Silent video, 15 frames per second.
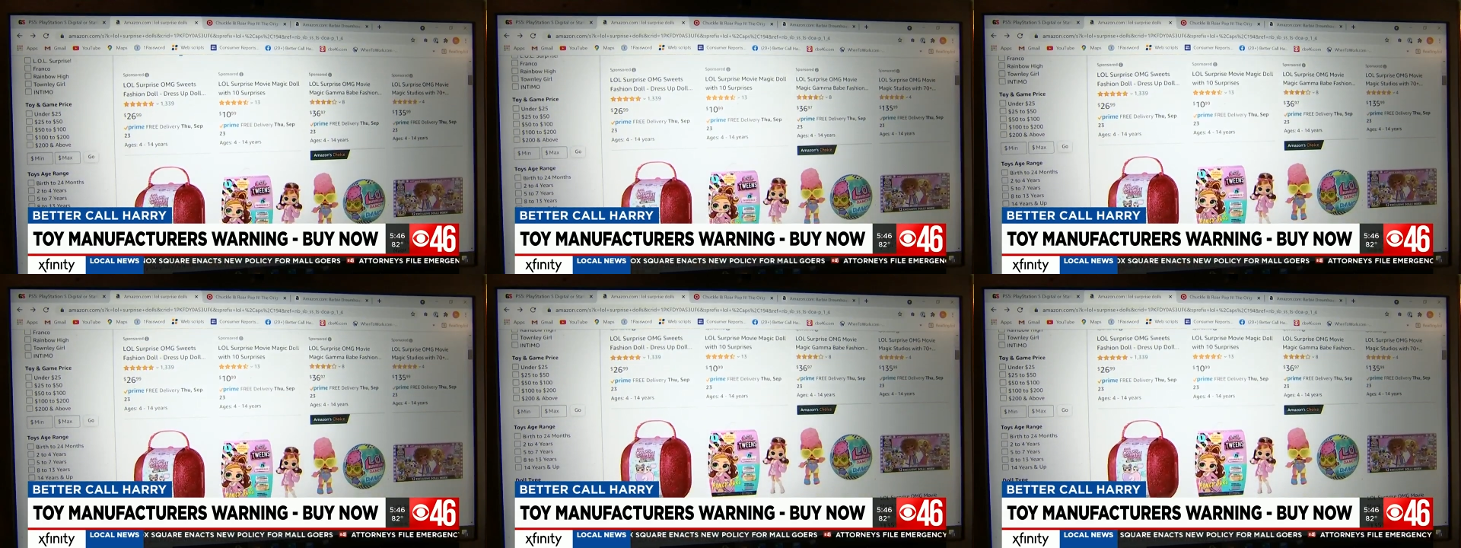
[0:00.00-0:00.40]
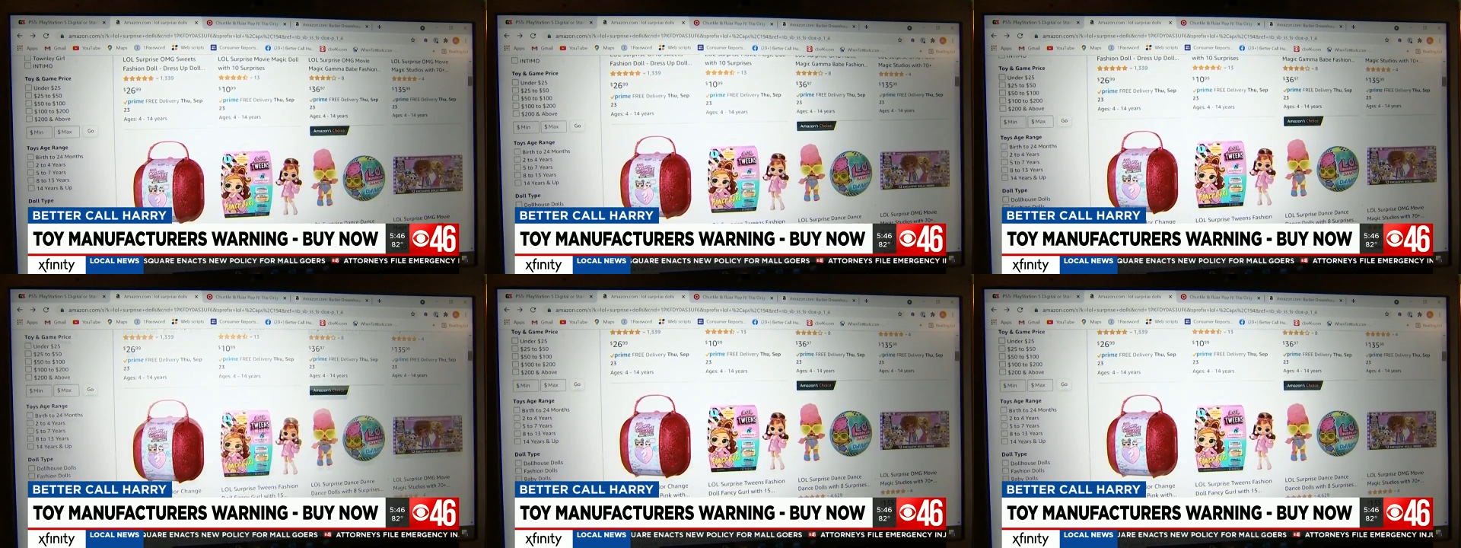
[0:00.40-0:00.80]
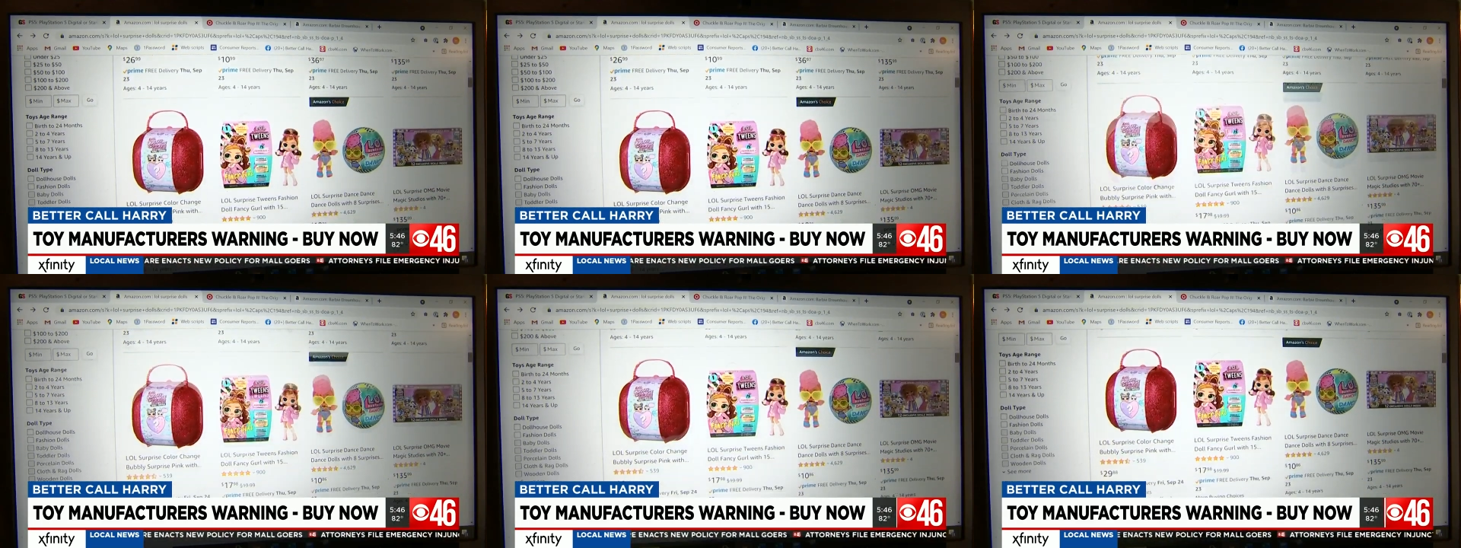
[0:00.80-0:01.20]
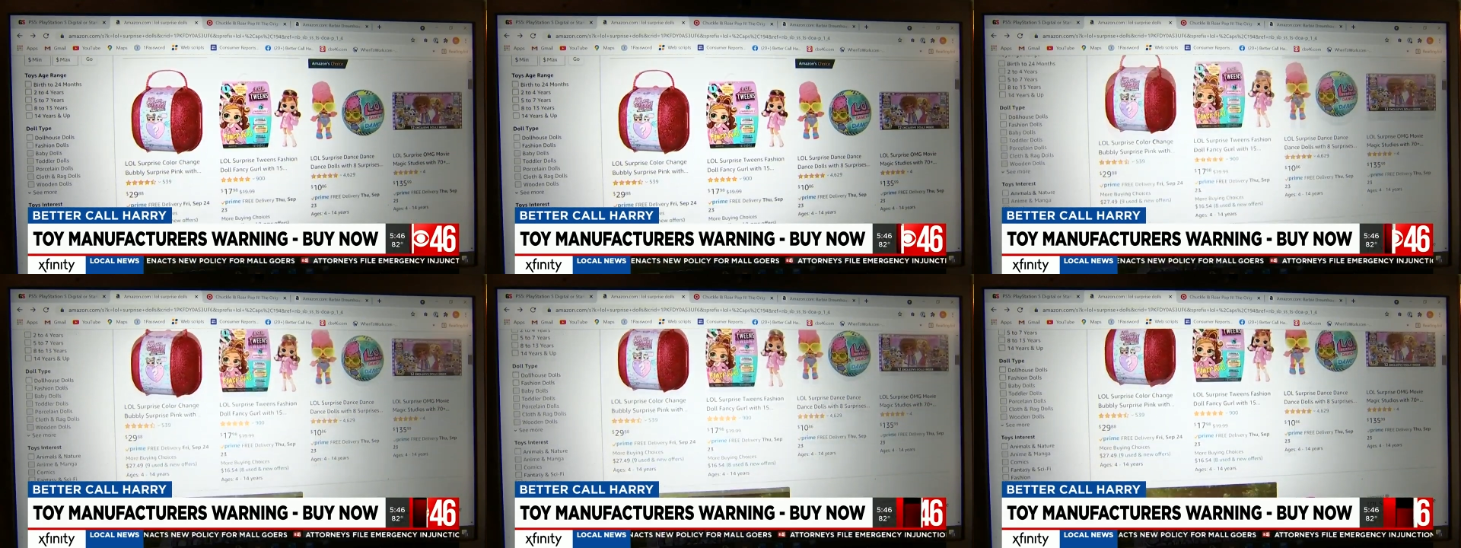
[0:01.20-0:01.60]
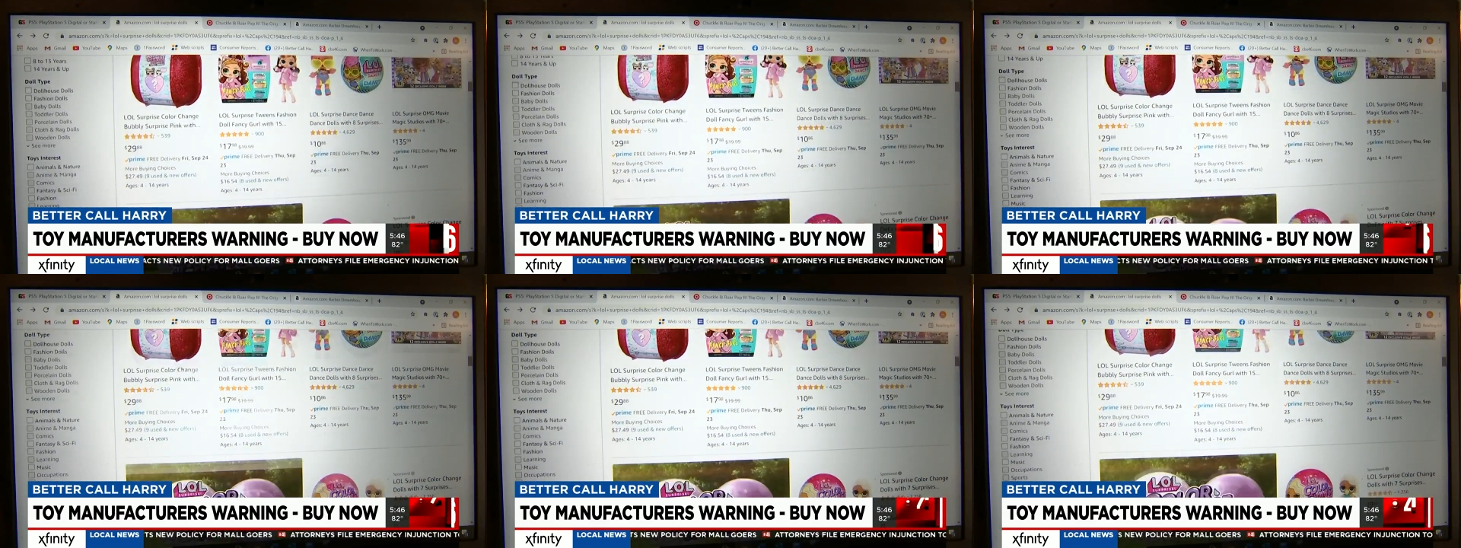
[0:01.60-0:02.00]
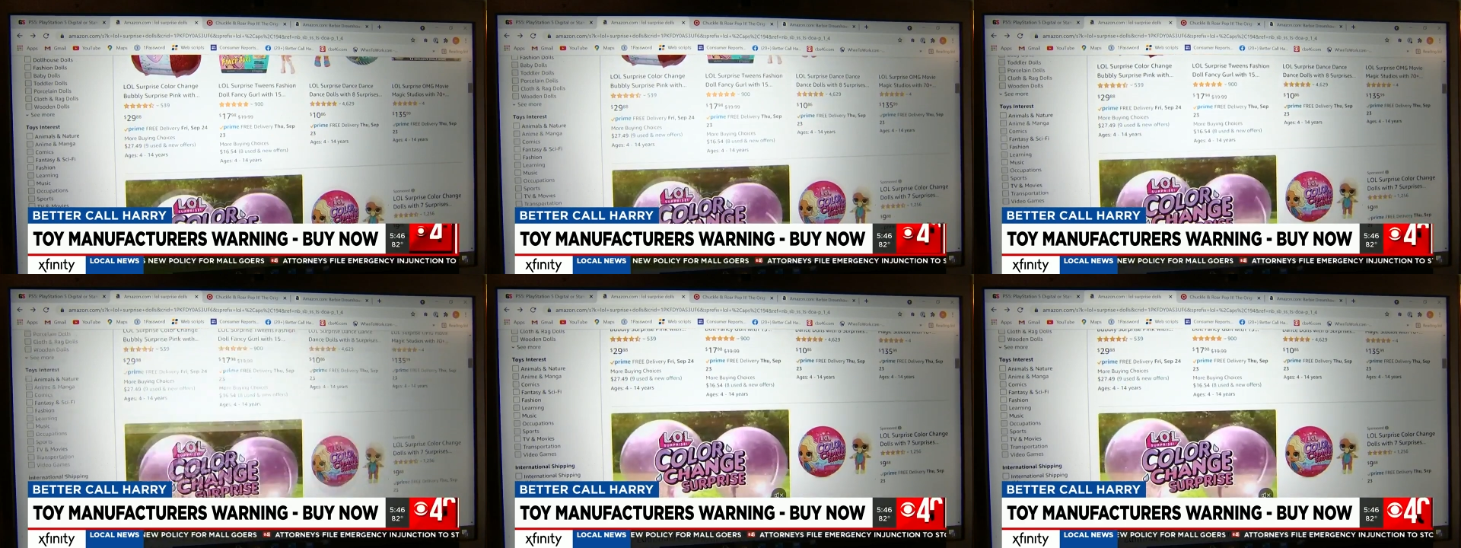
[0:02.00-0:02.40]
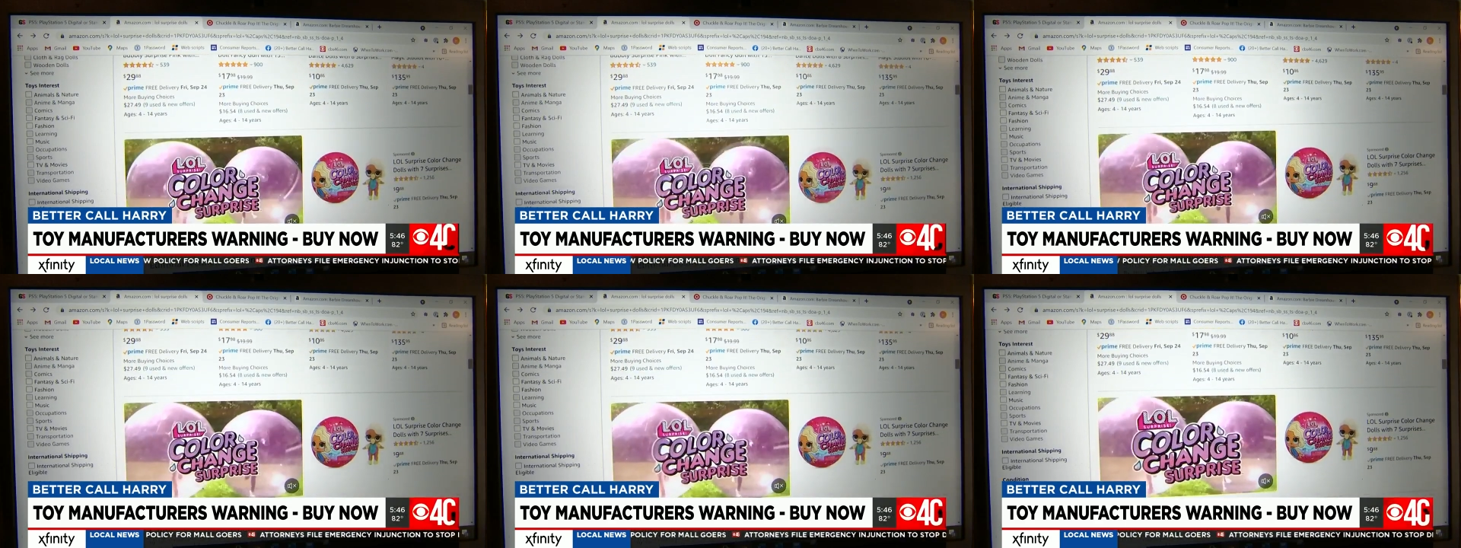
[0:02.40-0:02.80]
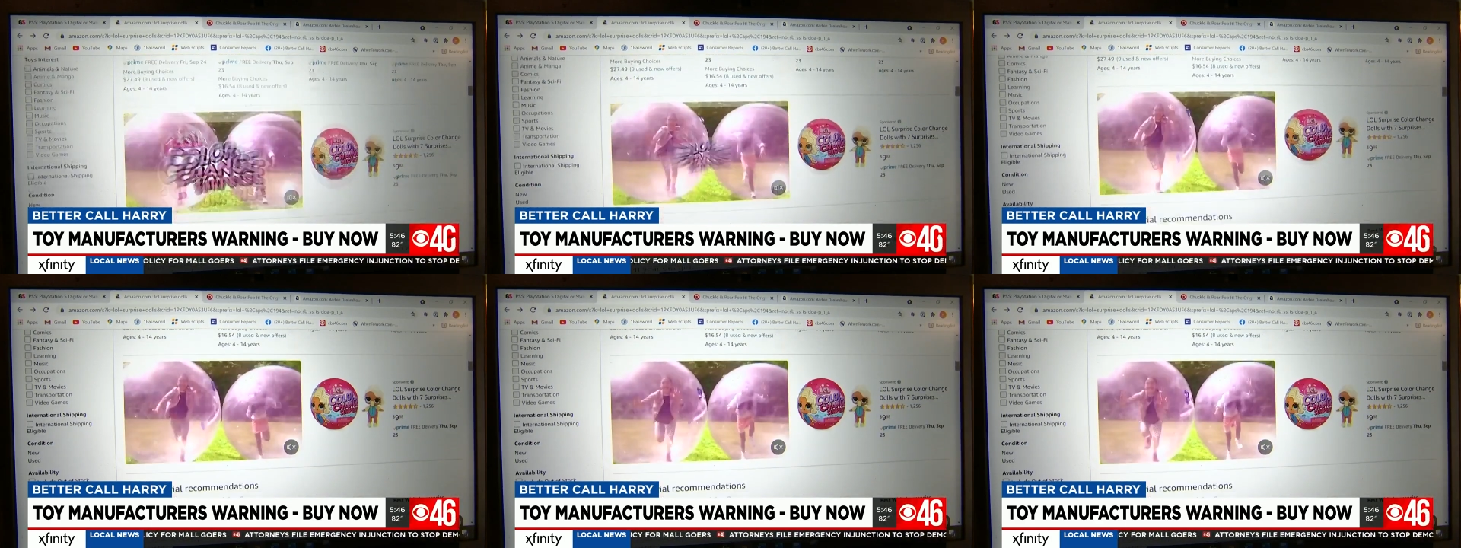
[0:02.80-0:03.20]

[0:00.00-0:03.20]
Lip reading: [unreadable: no face in view]